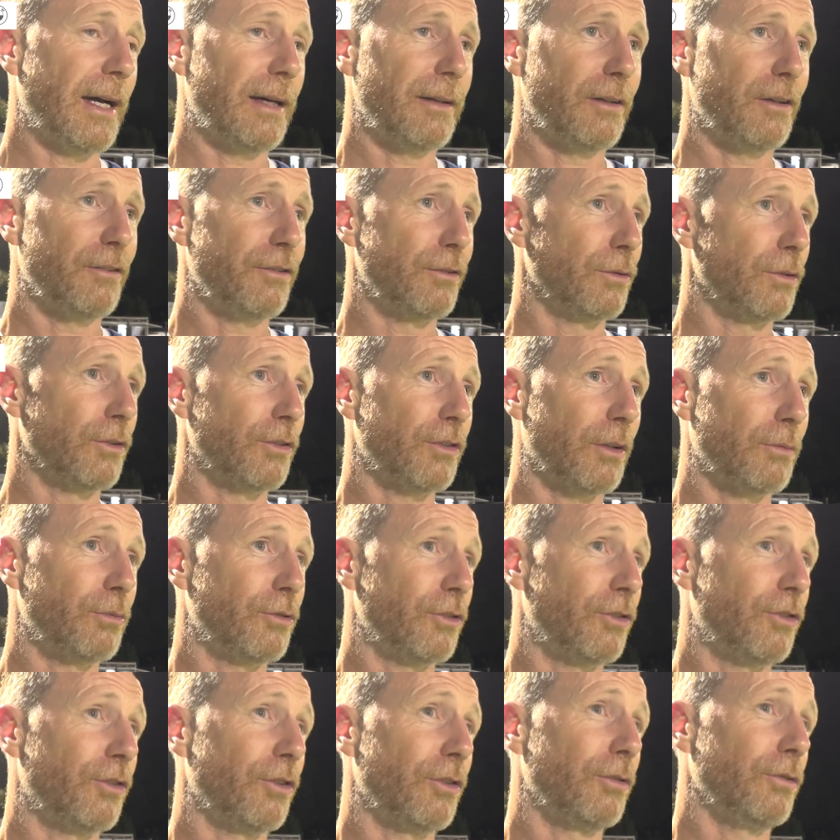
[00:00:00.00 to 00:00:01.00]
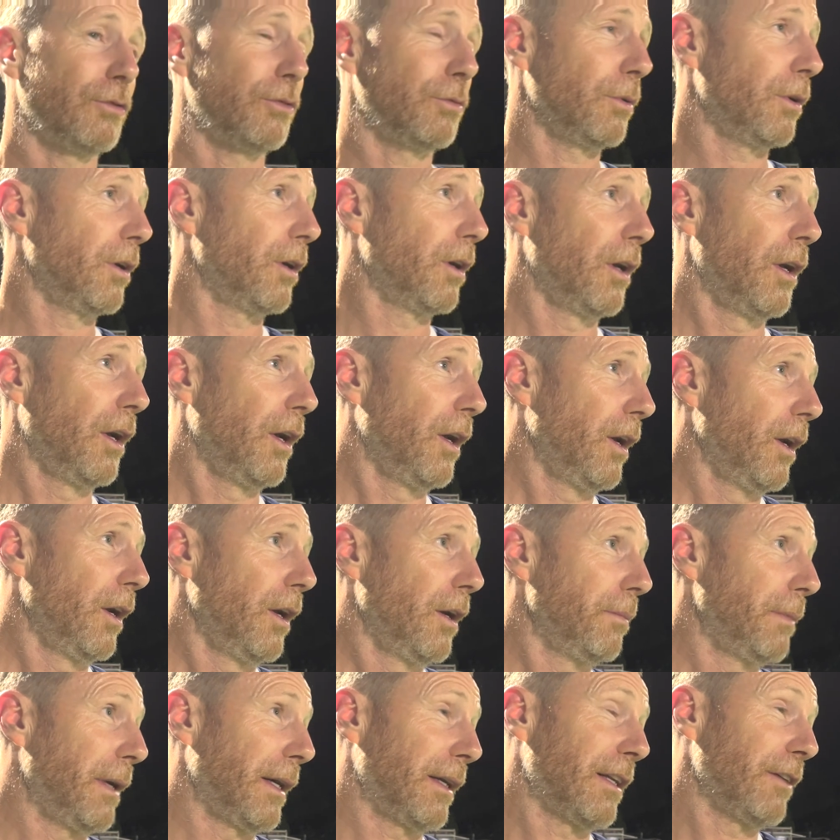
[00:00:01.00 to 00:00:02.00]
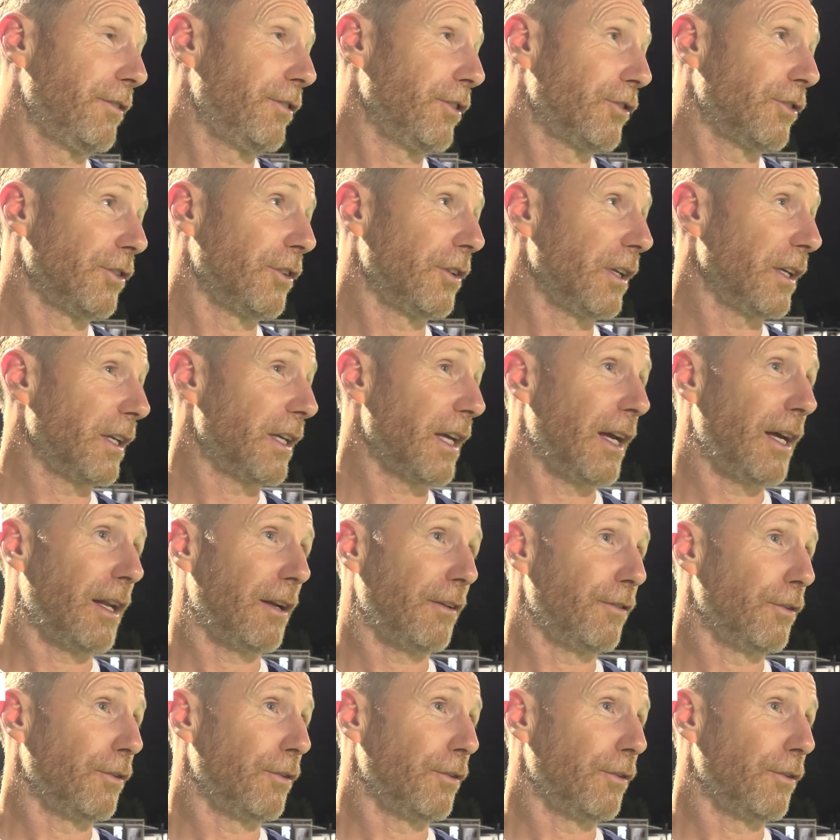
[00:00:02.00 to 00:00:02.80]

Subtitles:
I thought the substitutes were magnificent again.